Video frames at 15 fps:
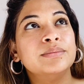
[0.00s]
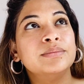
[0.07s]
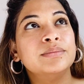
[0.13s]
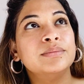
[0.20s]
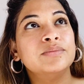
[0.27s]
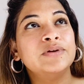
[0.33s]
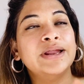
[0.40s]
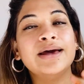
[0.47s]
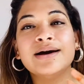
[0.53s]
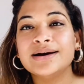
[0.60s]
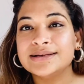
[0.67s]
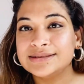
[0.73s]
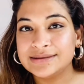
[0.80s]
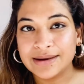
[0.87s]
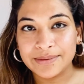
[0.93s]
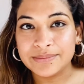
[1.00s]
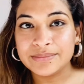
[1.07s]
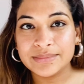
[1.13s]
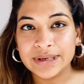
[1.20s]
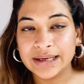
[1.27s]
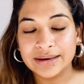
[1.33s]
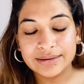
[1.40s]
when I asked them,
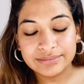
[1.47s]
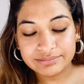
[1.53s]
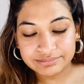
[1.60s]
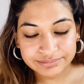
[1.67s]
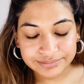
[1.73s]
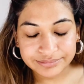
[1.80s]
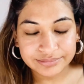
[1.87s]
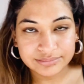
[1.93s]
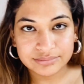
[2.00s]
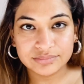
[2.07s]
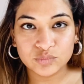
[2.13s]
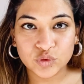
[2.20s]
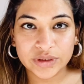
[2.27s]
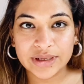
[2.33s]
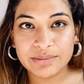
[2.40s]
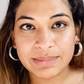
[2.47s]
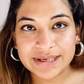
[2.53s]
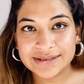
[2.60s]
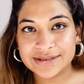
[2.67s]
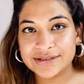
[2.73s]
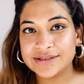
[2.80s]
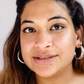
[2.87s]
like, what their
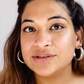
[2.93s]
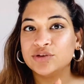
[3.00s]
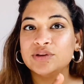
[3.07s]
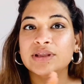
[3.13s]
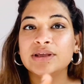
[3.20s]
message is. So they